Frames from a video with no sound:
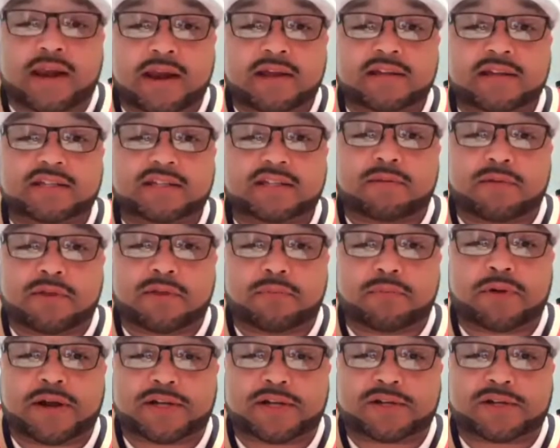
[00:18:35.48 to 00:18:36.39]
some of the
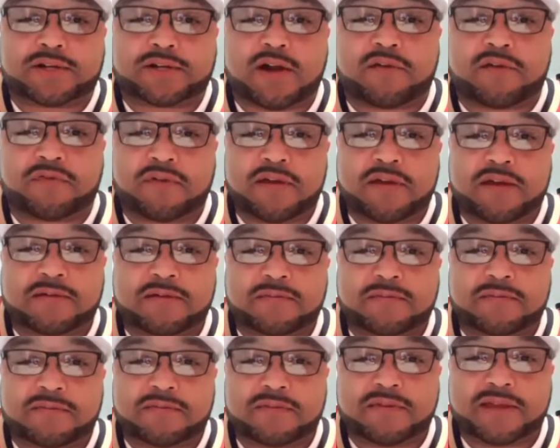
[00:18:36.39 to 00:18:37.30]
pressure off
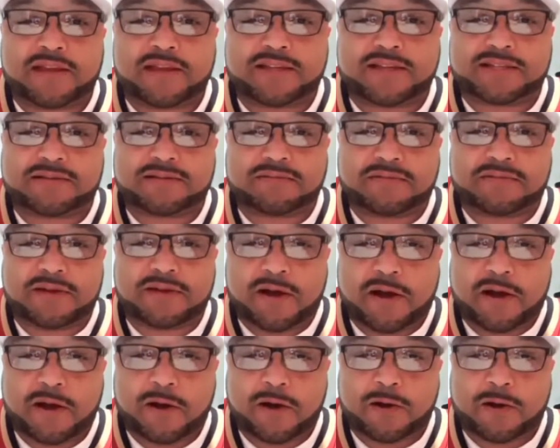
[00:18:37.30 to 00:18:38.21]
his
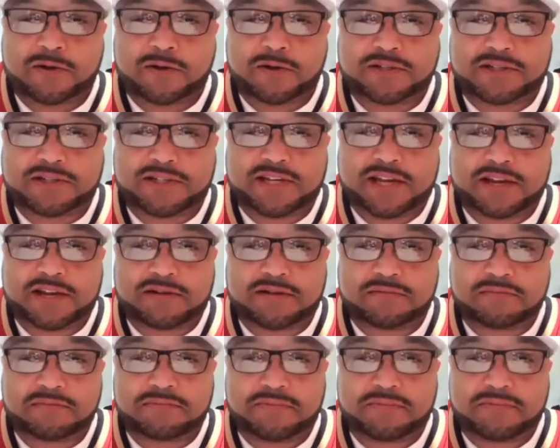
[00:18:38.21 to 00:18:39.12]
whole
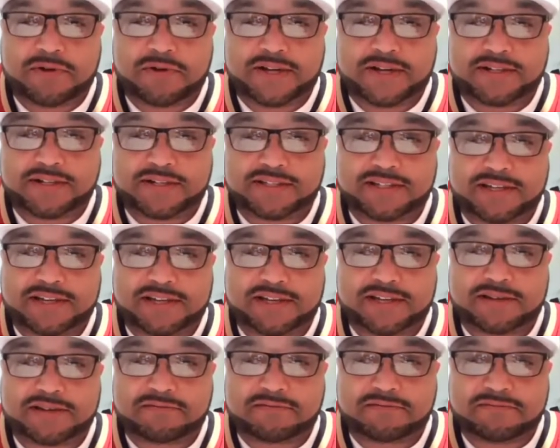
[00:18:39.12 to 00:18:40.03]
10 points
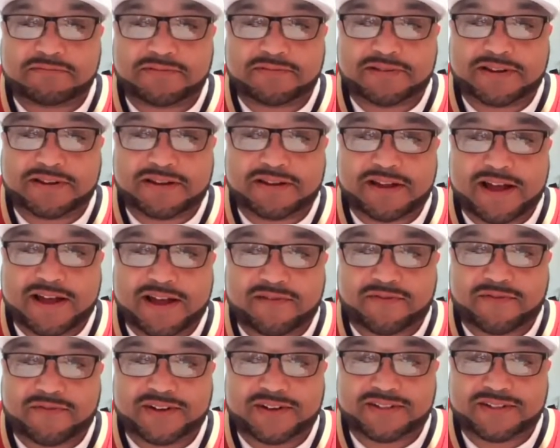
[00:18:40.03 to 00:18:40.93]
in
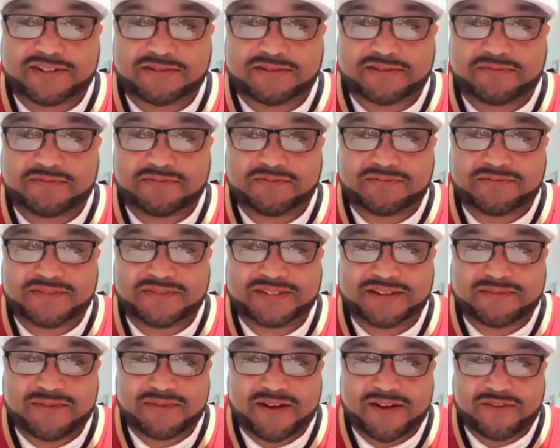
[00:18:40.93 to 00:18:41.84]
conference
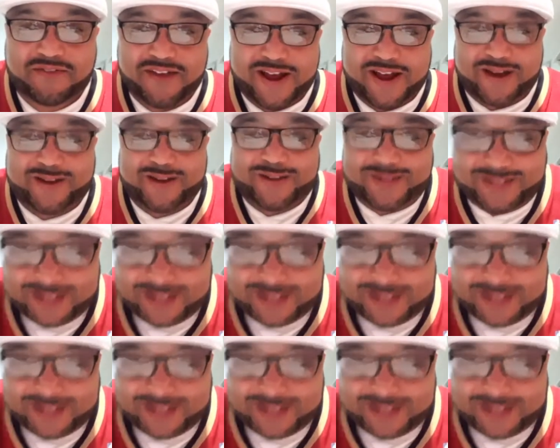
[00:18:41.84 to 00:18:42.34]
semifinals.